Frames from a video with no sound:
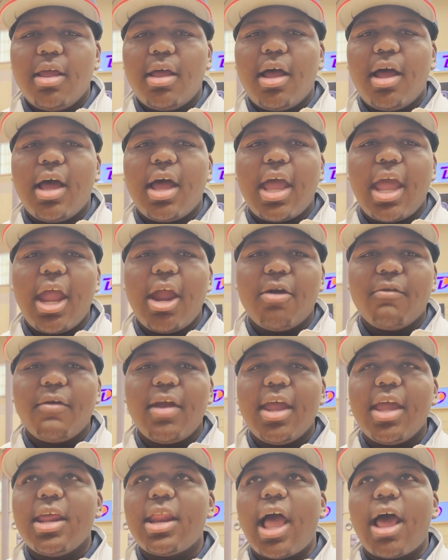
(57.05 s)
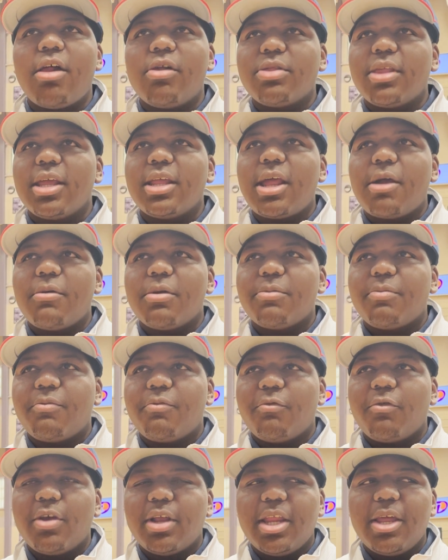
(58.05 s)
Air raid, I don't think that
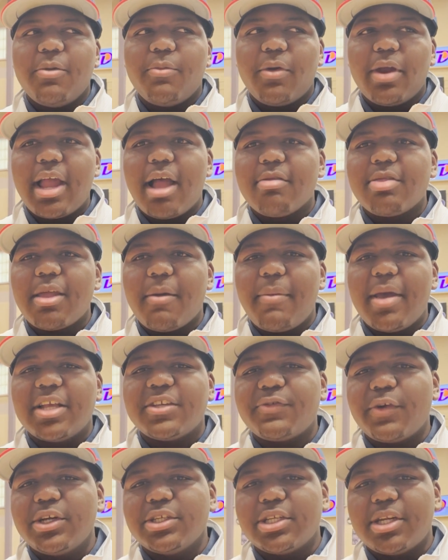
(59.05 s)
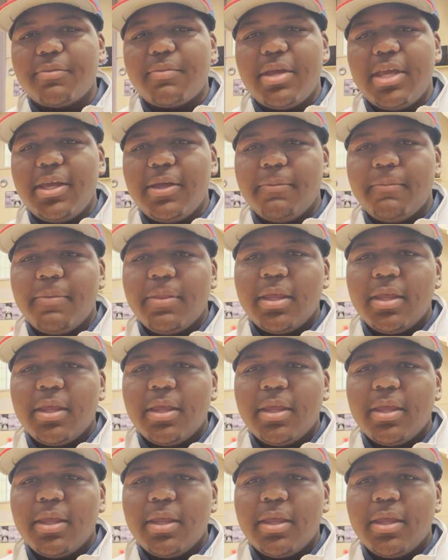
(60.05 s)
would really bring out the best version of me.